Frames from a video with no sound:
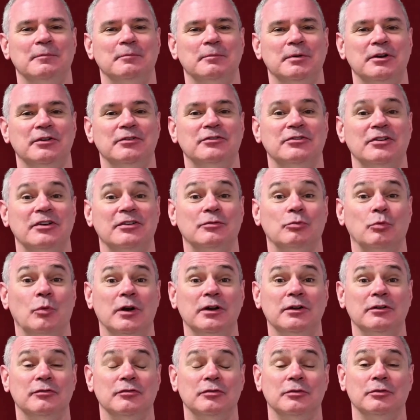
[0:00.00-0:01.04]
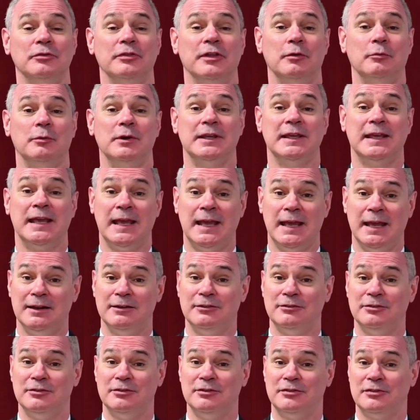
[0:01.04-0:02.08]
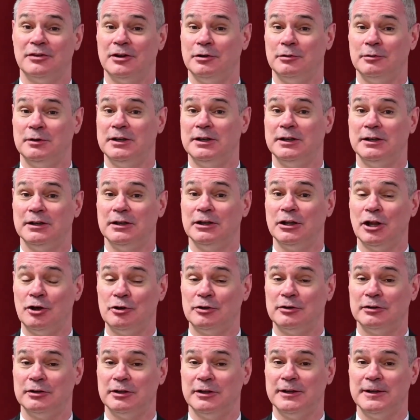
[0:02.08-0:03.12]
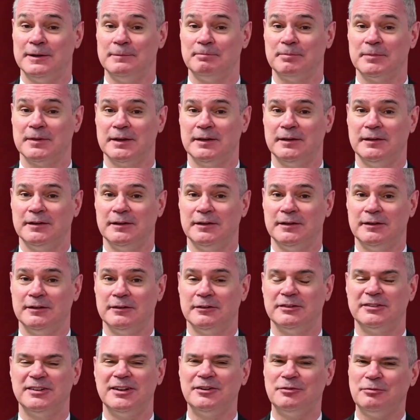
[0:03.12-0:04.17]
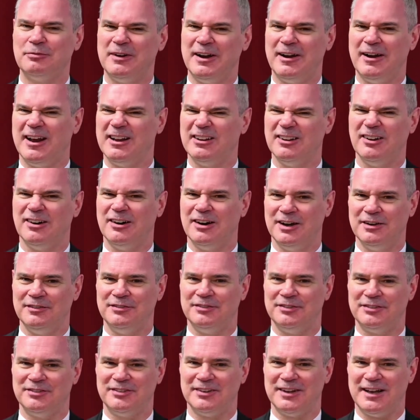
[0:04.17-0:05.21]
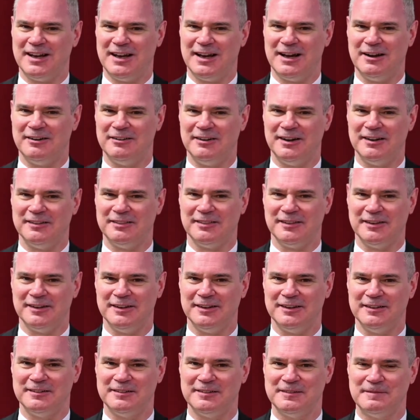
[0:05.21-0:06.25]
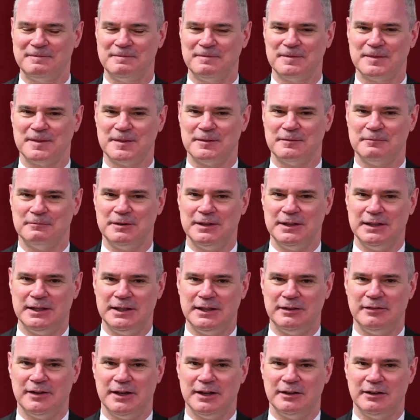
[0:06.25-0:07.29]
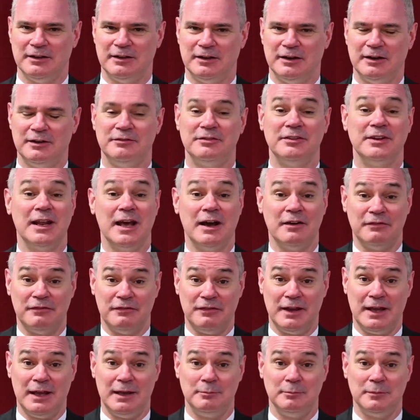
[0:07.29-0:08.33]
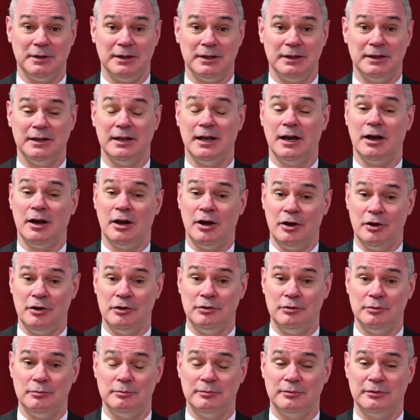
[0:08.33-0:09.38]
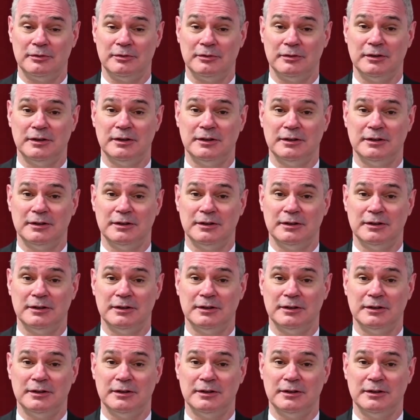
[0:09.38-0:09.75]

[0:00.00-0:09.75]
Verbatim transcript: But it's just wonderful that we can do so in locally. Because that's where our lives are, aren't they? We live our lives in our family, in our homes,